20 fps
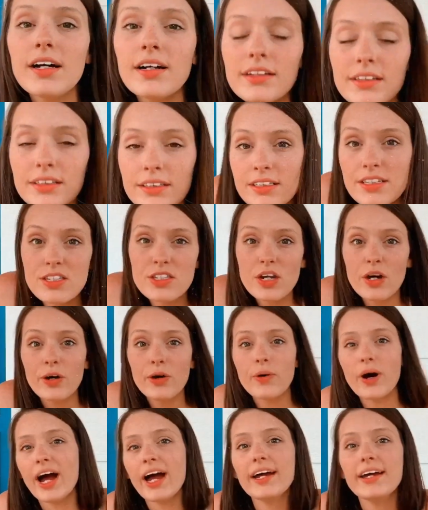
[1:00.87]

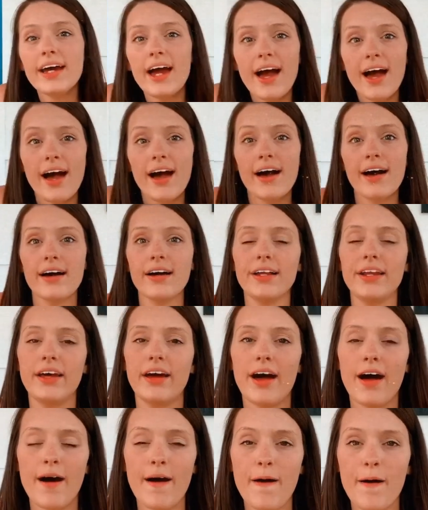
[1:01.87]
So I had
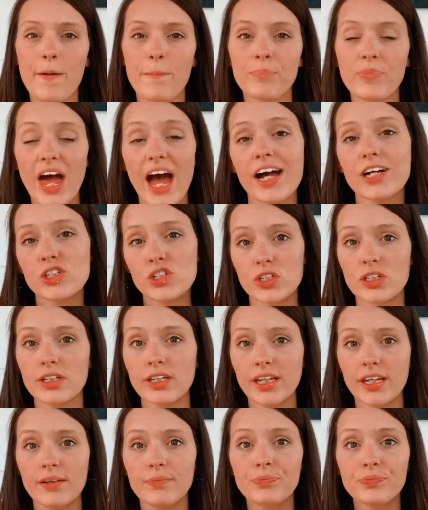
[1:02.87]

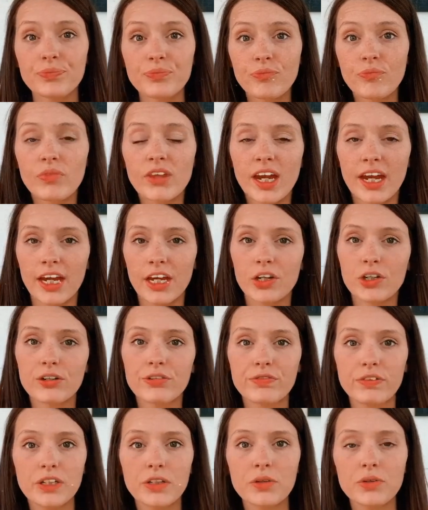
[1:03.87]
actually
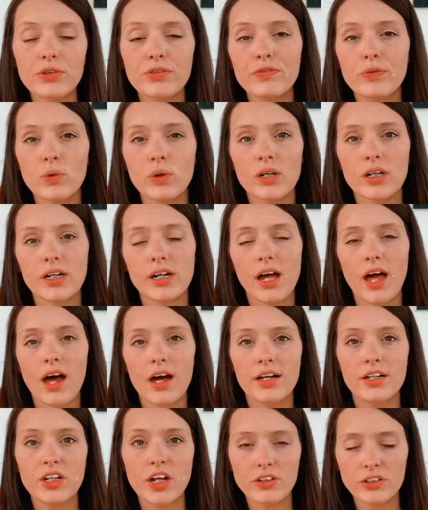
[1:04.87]
interviewed for
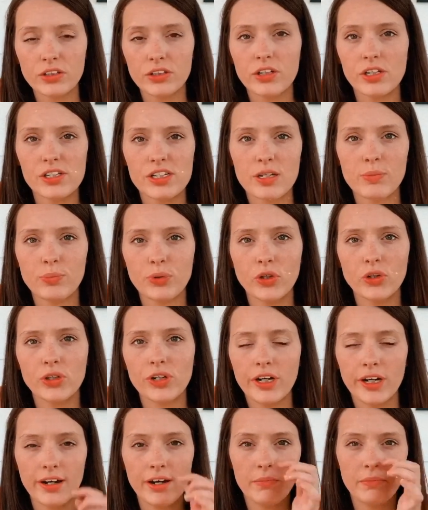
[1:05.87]
another nursing
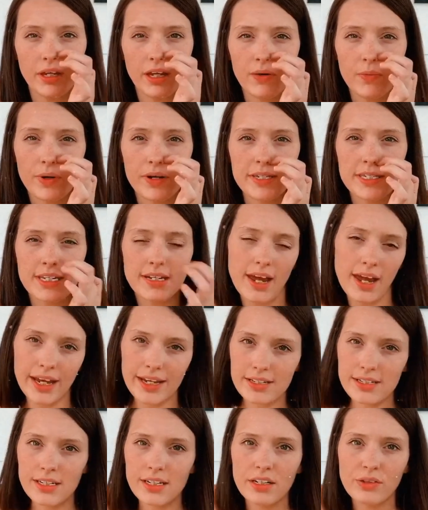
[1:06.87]
program. It was an
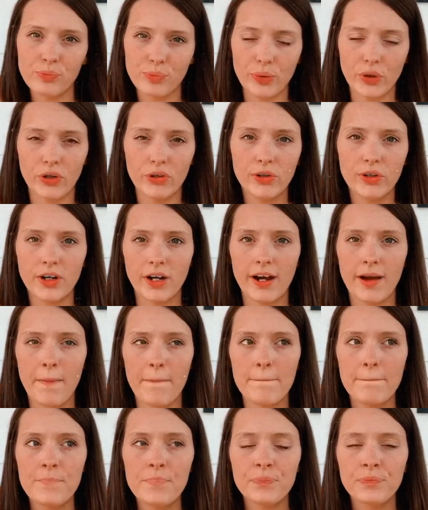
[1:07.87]
ADN
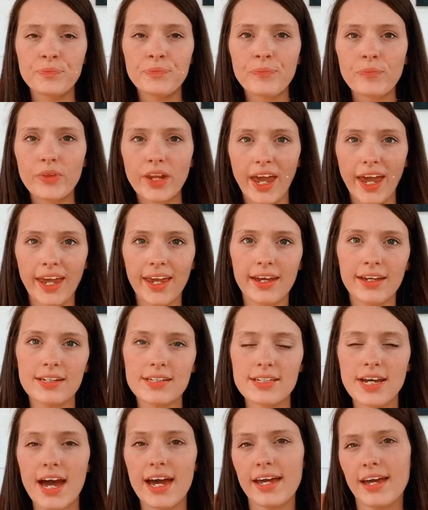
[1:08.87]
program, and
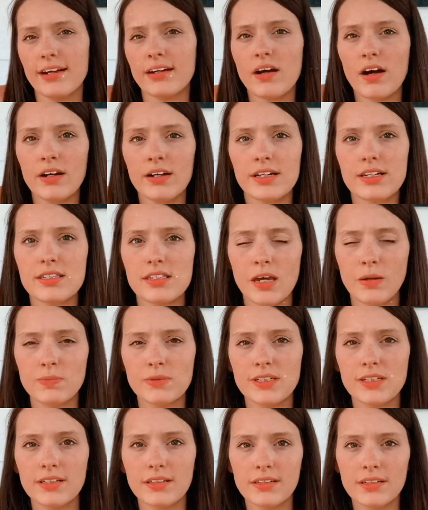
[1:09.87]
I had got
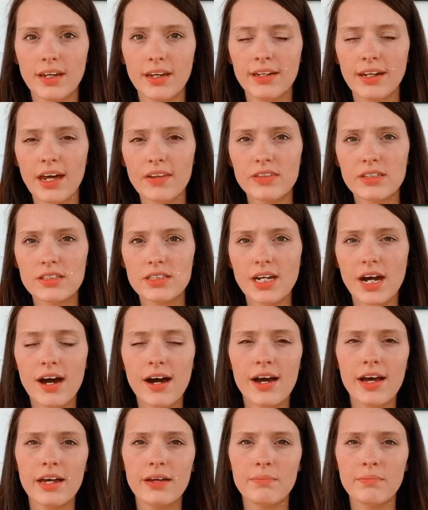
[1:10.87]
accepted. And at the
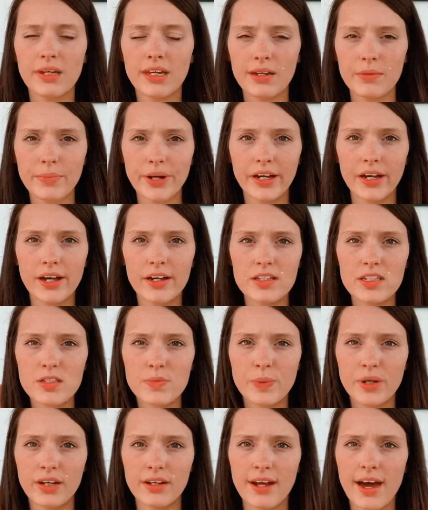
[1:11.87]
time, me and my
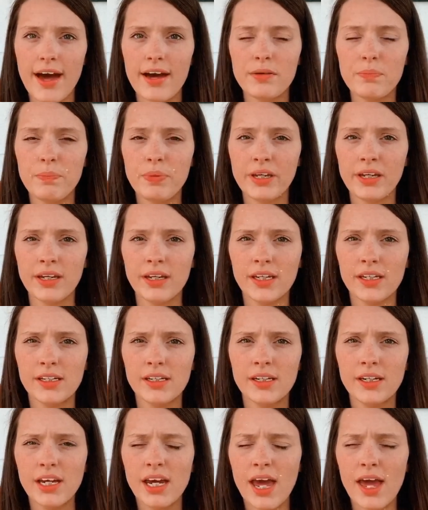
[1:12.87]
husband had been
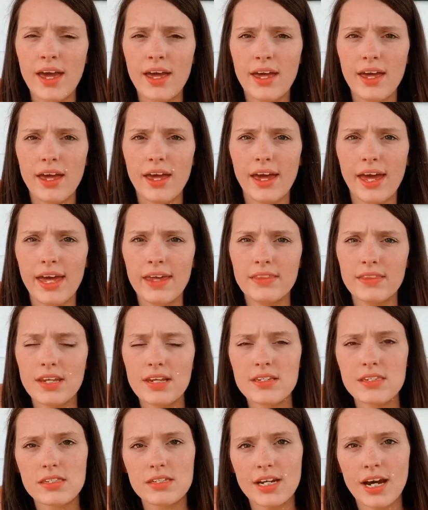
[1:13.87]
in
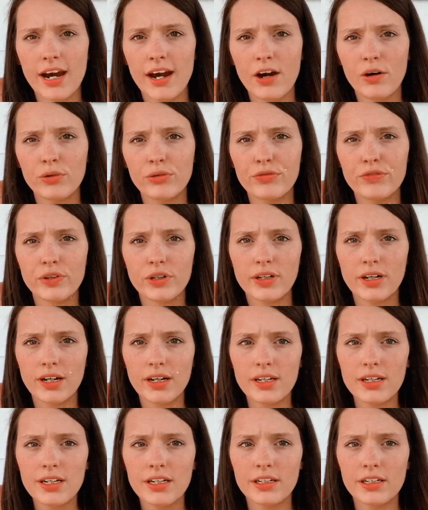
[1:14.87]
this town for a
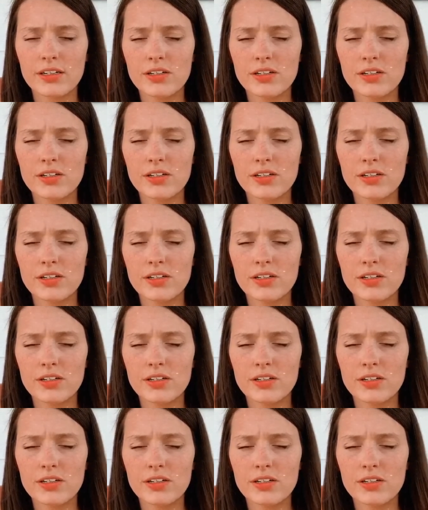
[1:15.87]
year.